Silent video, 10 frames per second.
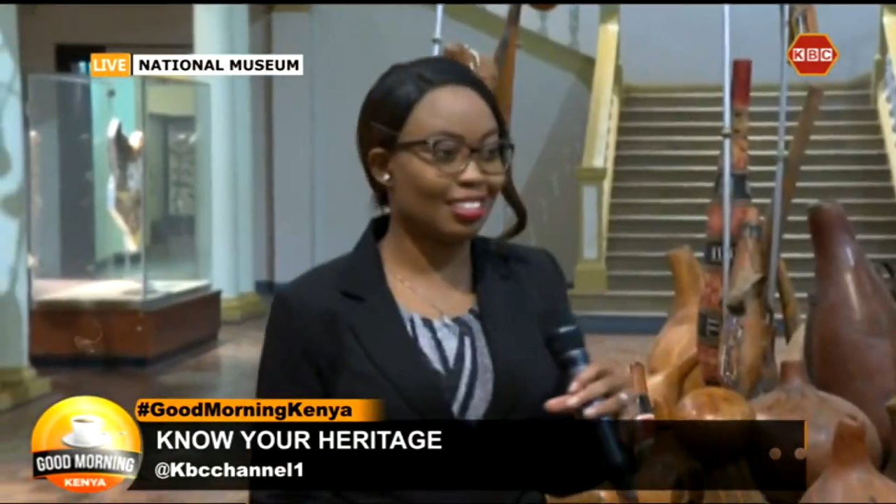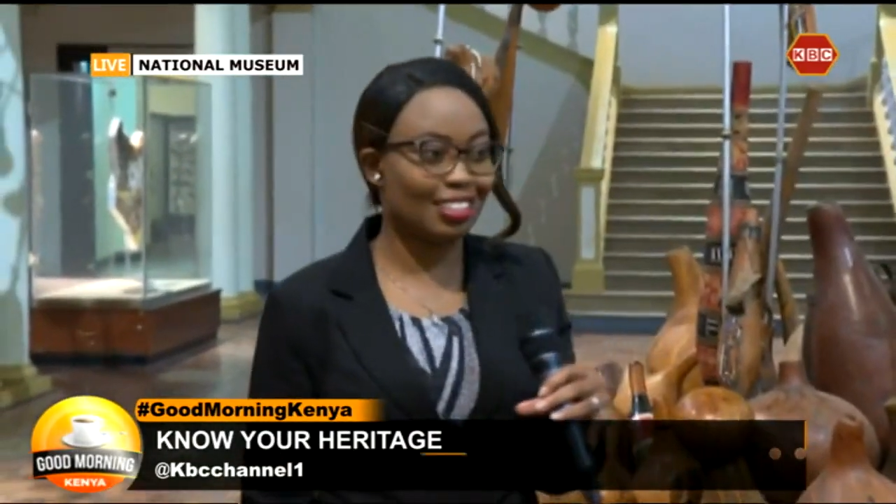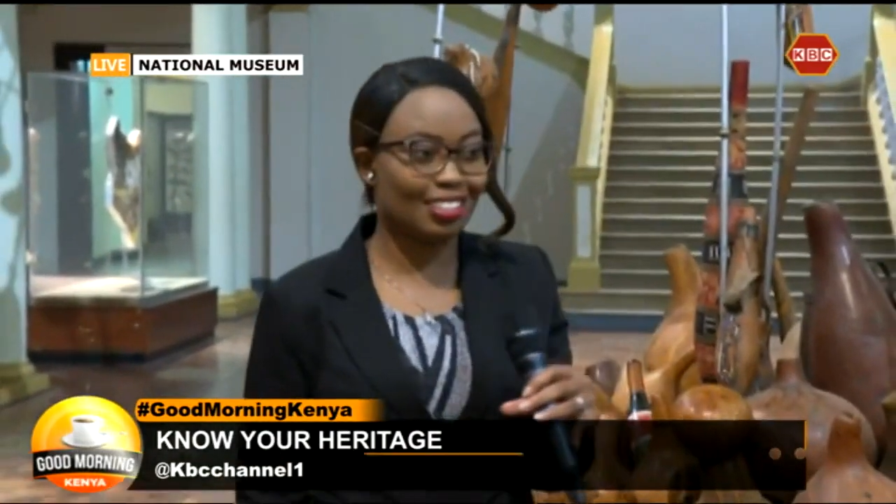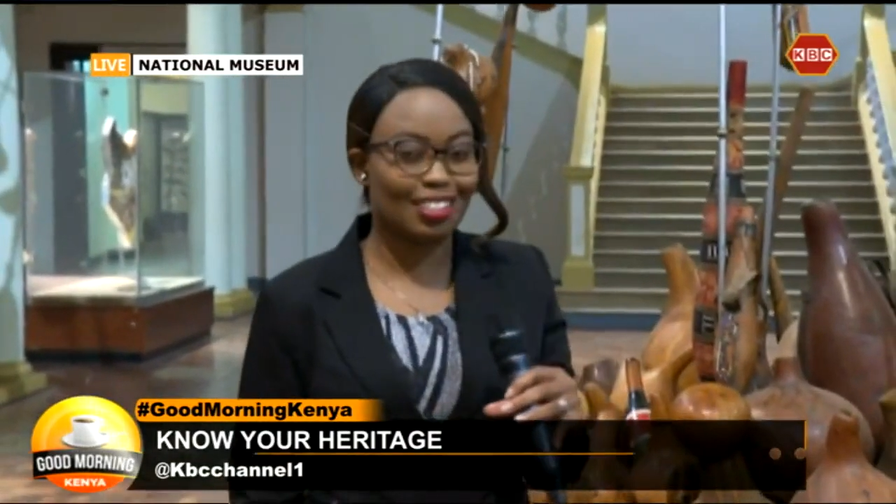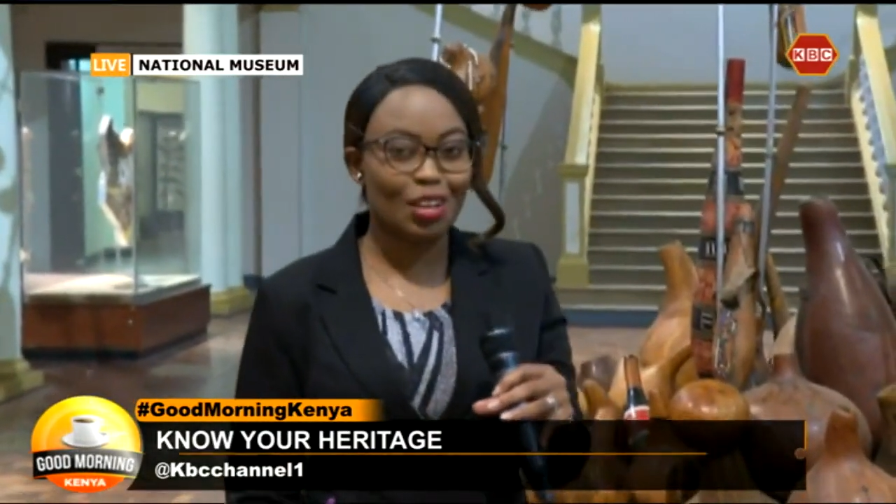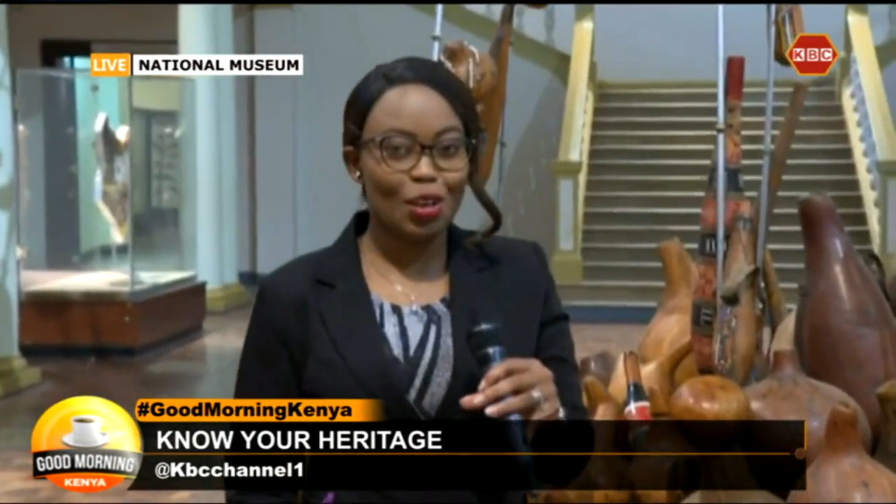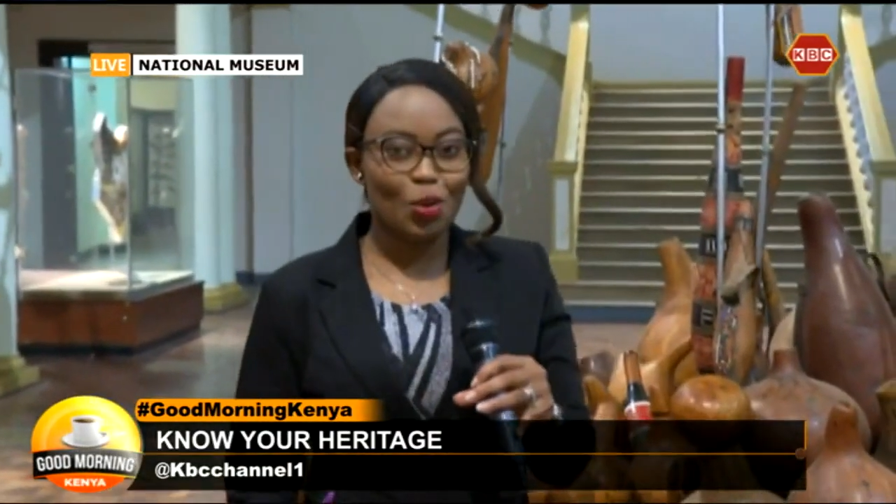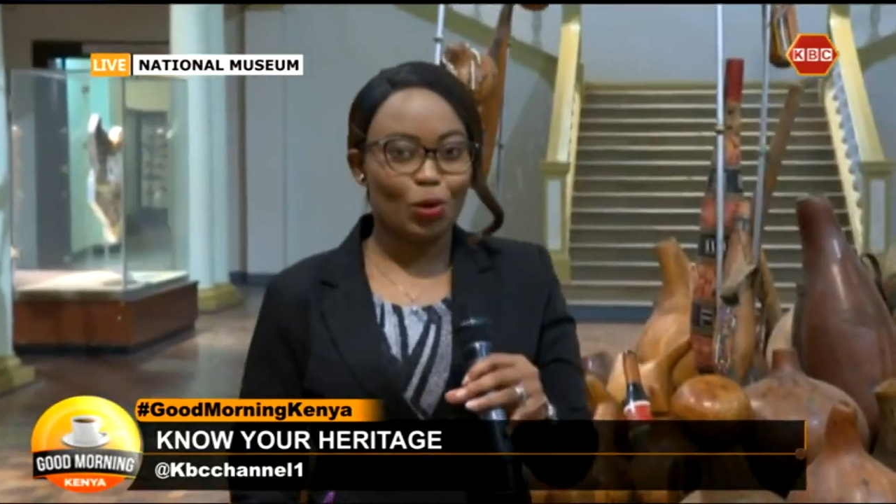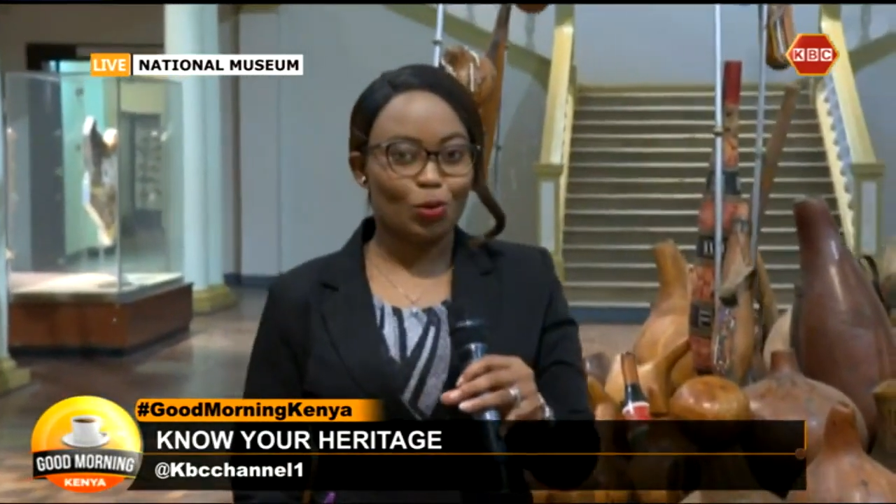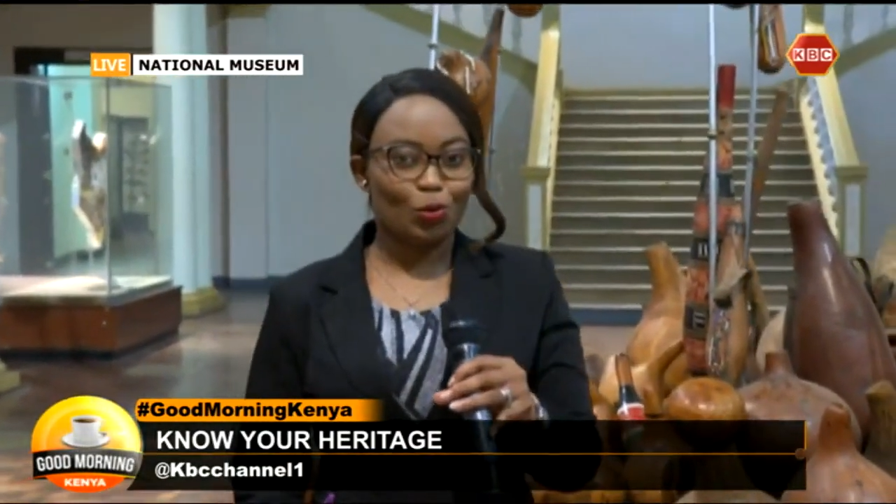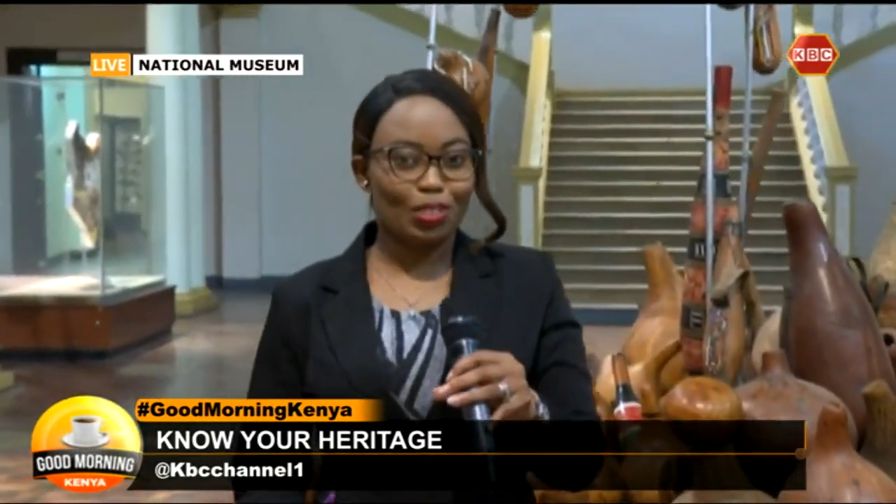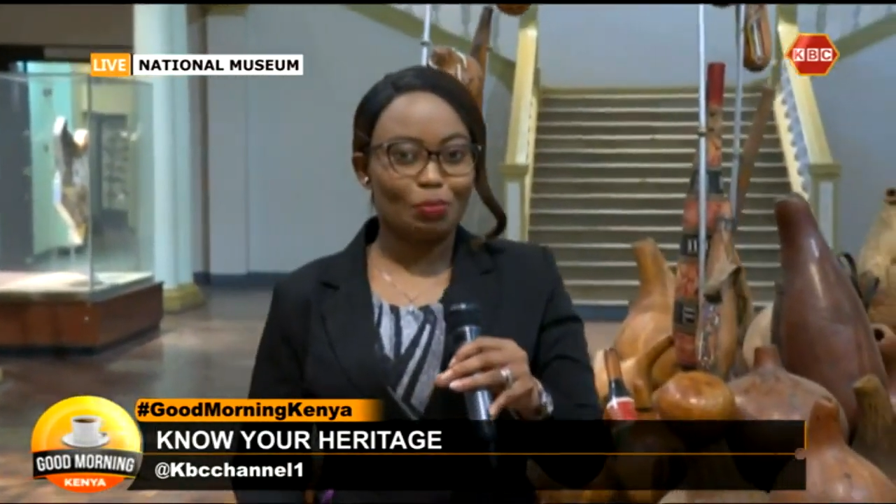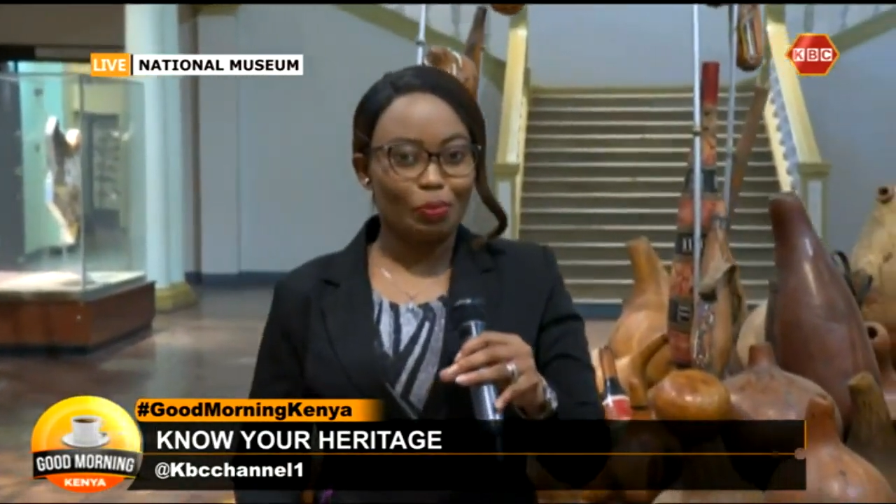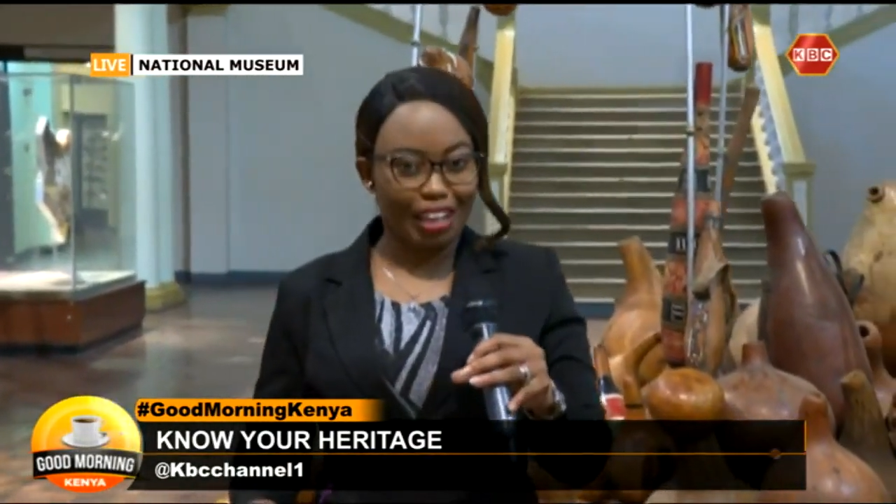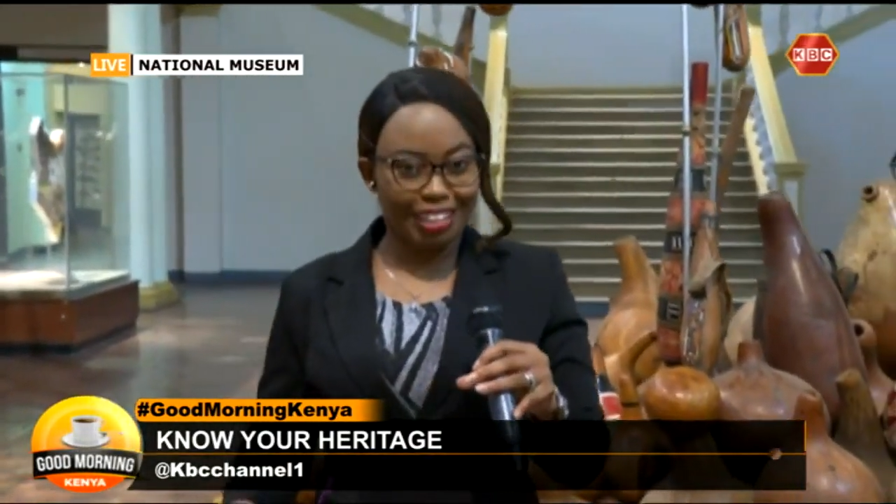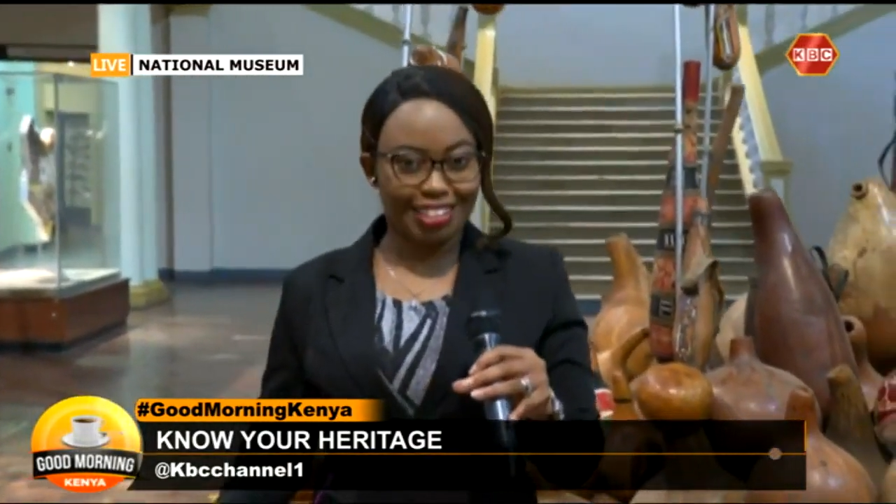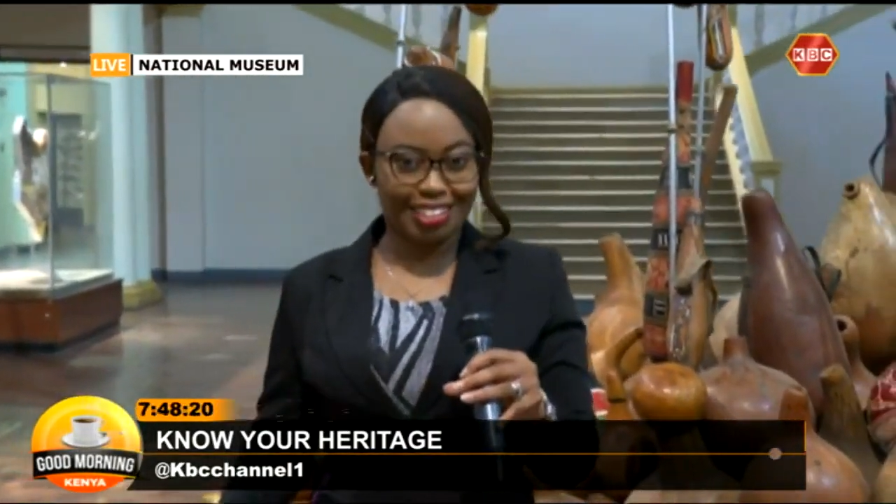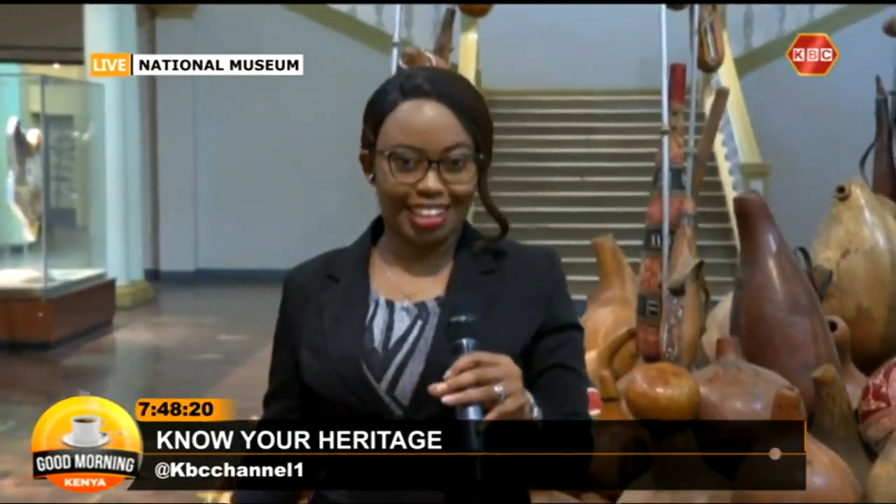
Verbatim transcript: is just one of those places